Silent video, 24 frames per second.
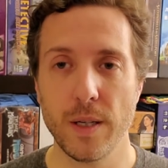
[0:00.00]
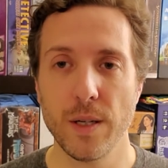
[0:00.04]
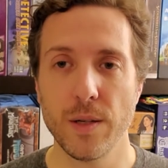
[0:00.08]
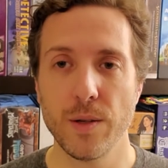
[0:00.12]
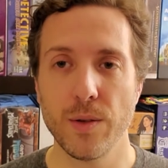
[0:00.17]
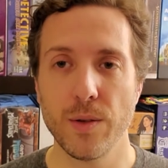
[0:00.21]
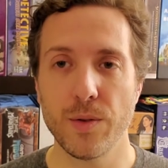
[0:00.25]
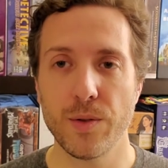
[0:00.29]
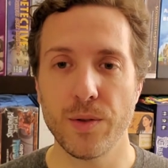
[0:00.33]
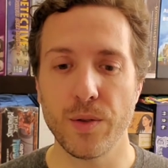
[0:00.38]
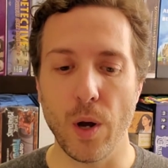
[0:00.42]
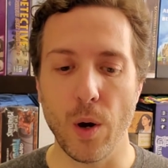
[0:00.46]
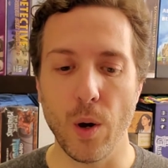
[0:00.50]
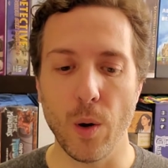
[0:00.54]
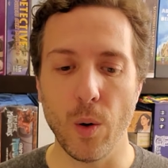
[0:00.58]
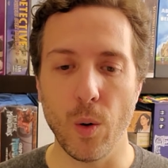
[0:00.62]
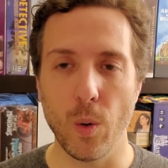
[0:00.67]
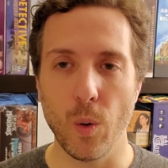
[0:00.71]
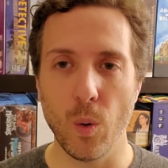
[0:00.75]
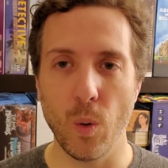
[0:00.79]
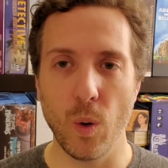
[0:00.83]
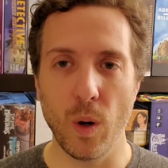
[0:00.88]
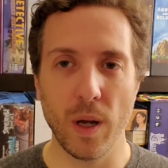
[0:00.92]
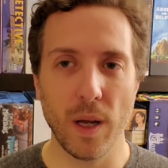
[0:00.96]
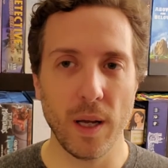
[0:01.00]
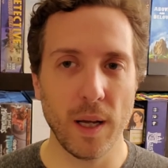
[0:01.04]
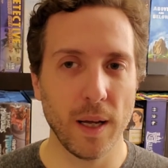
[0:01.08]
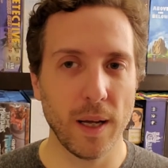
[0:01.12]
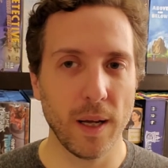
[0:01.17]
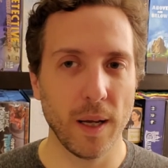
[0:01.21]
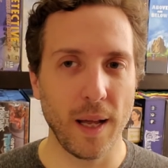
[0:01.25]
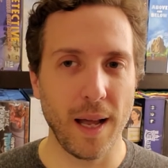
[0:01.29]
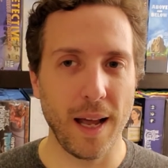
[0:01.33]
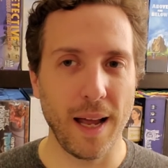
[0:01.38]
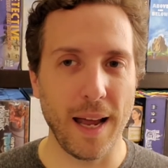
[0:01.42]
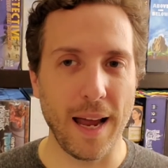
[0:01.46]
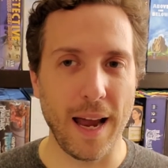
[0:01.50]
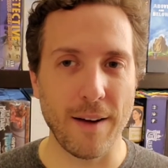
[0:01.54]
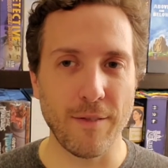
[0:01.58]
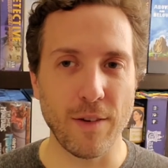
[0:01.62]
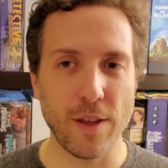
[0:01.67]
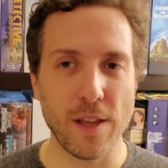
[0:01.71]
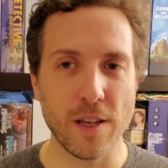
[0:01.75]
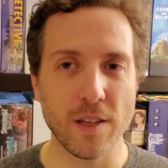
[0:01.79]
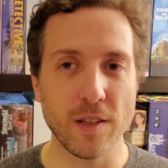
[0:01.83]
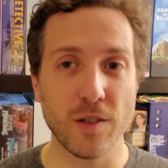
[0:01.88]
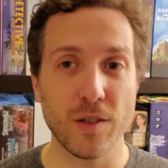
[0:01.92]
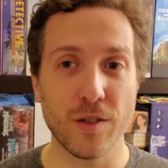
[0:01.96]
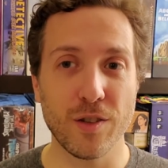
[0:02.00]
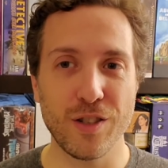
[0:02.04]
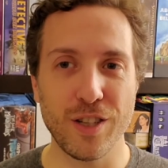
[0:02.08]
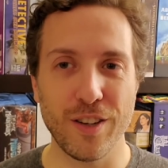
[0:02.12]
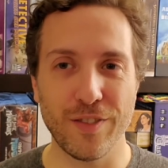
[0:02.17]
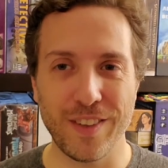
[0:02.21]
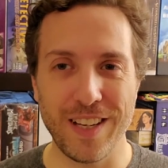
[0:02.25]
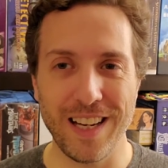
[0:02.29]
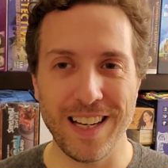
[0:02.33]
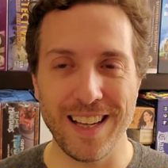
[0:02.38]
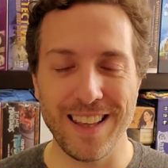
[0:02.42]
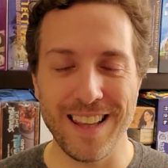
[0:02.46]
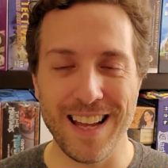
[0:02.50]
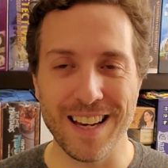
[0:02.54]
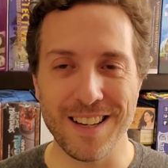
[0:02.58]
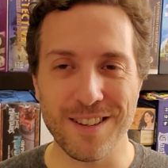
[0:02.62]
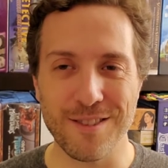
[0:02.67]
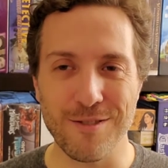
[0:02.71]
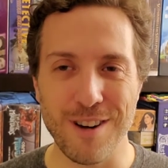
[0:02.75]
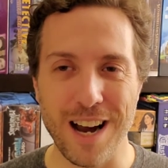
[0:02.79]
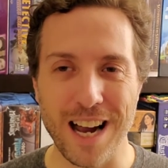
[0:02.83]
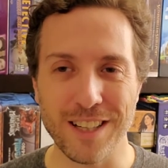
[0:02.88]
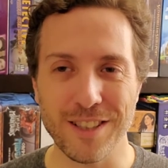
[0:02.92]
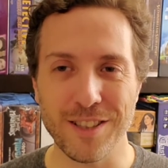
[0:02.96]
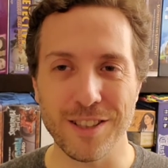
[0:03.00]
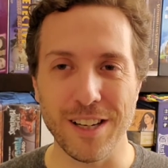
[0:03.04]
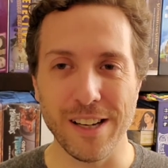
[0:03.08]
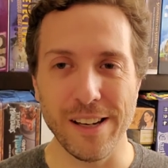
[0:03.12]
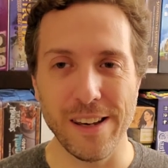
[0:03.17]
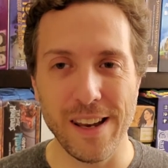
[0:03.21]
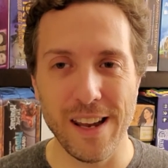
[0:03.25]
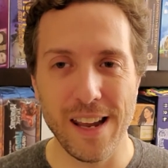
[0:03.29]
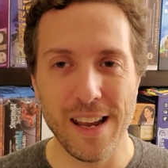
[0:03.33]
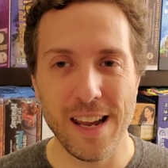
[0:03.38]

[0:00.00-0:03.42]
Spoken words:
So everything's shifting in that direction.